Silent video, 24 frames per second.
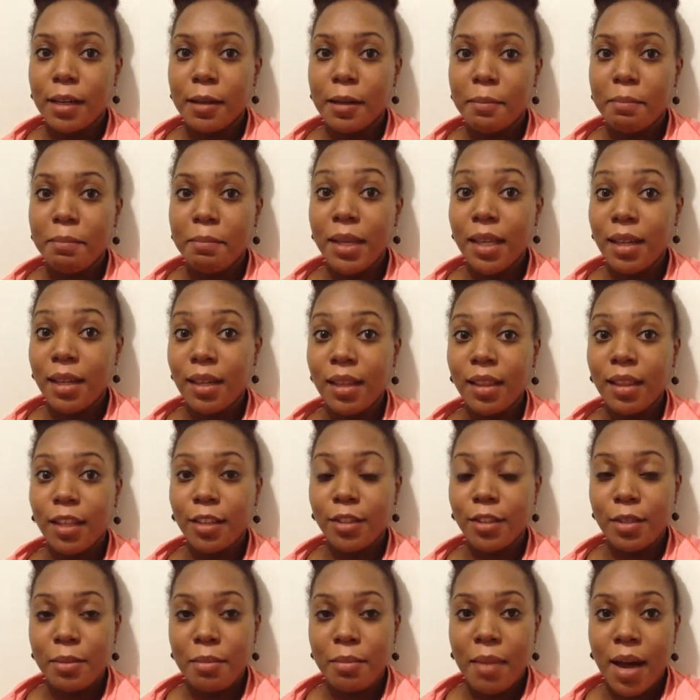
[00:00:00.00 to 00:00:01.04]
meeting their
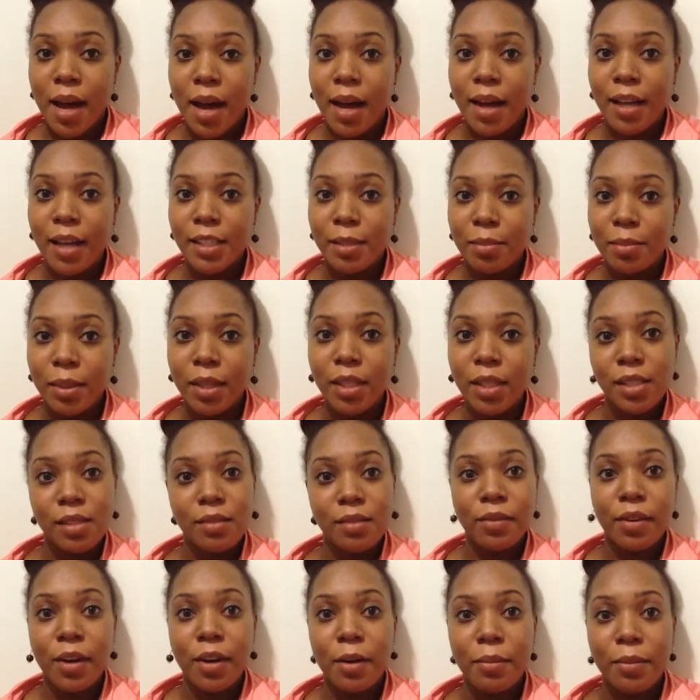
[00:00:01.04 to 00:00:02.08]
demise because
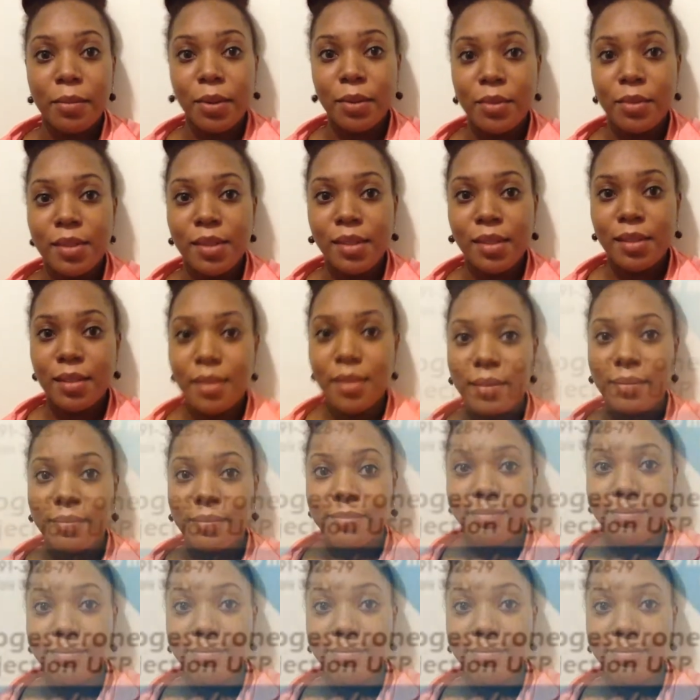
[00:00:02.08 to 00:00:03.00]
of our immune system.